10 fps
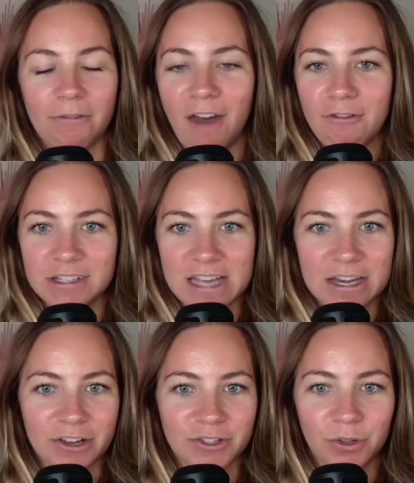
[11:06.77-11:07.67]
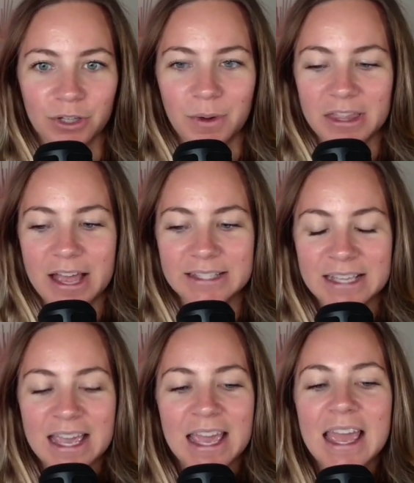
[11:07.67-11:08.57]
5 or 10 years older with us,
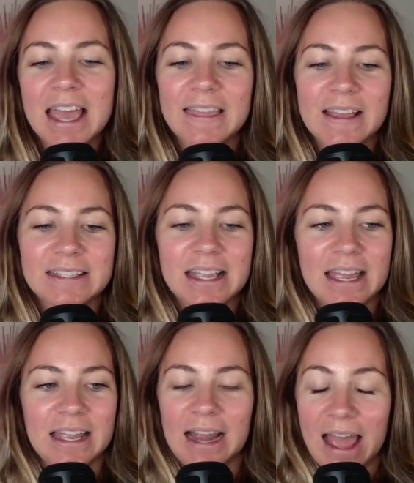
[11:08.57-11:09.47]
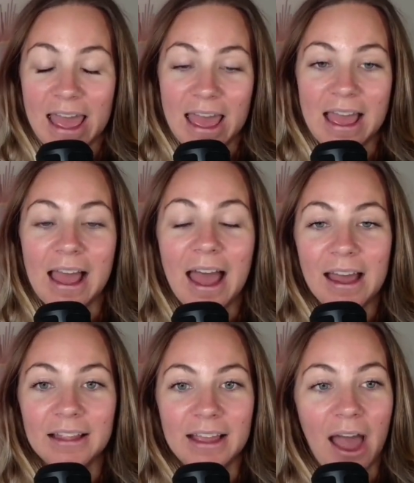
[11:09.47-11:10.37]
and they said, hey,
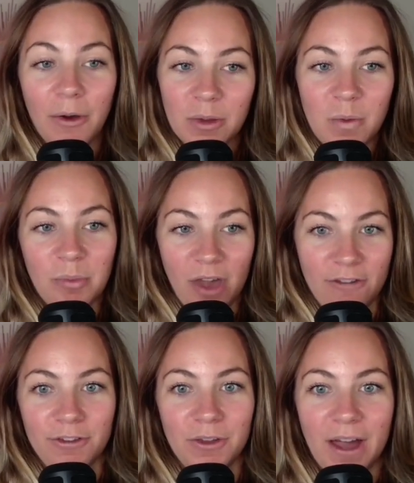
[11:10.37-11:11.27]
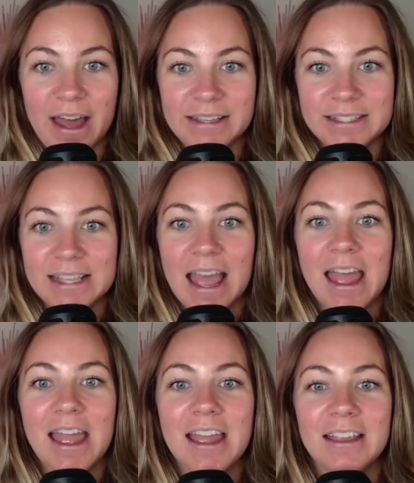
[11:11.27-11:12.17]
like, how can we pray for you guys?
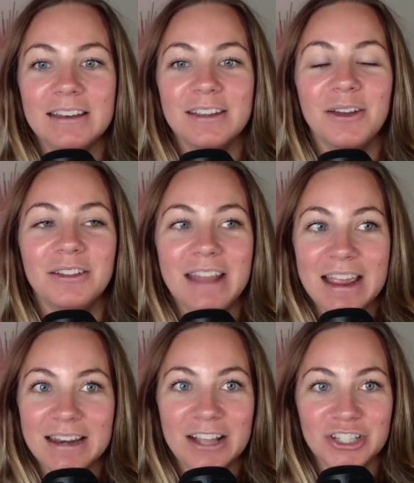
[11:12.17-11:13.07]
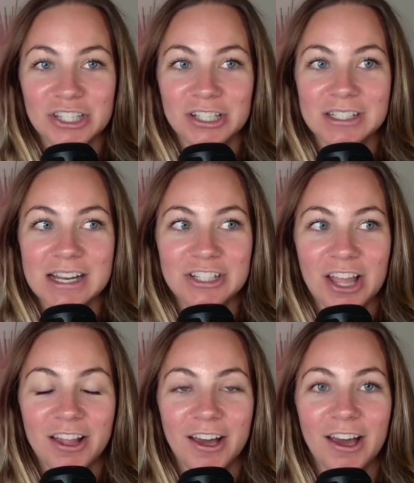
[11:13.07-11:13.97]
And Nate and I just looked at each
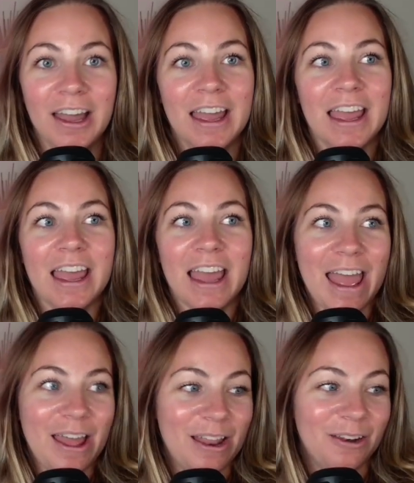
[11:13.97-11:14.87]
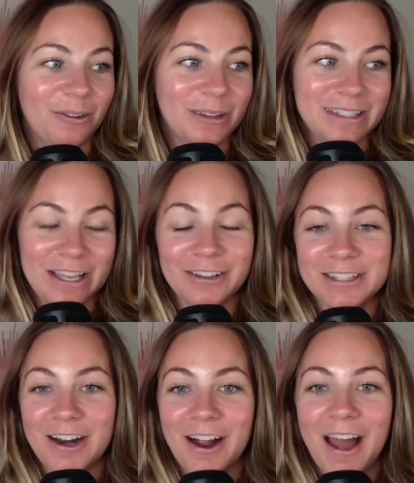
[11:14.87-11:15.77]
other and with tears
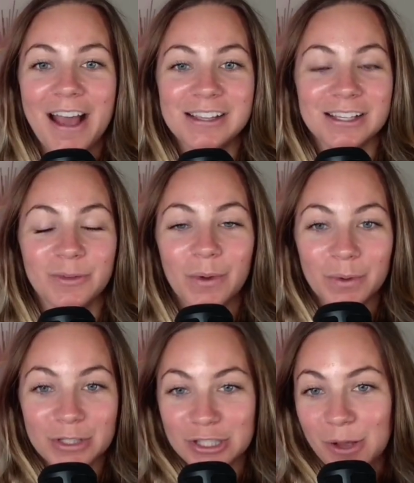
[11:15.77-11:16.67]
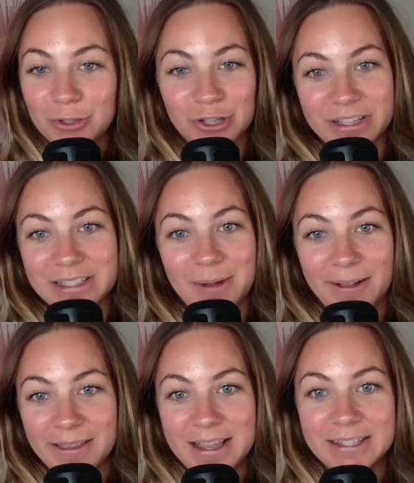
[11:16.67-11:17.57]
in our eyes because we were so stressed
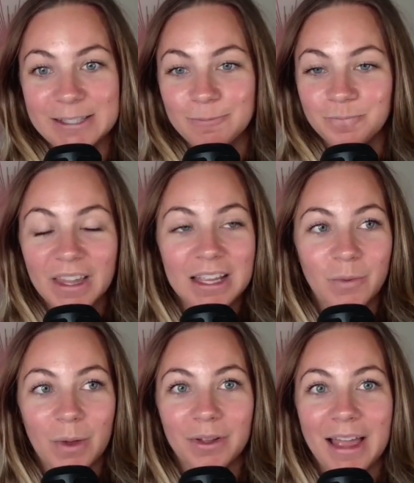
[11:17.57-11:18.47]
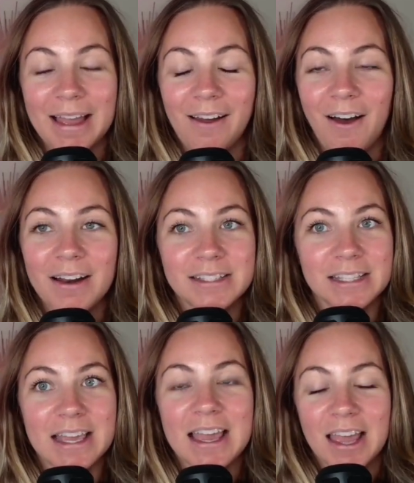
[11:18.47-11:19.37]
about this. And we were like,
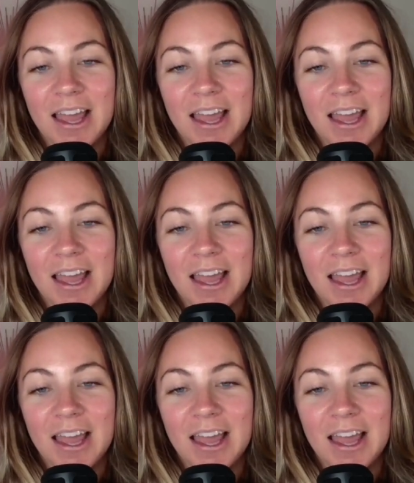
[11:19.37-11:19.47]
honestly,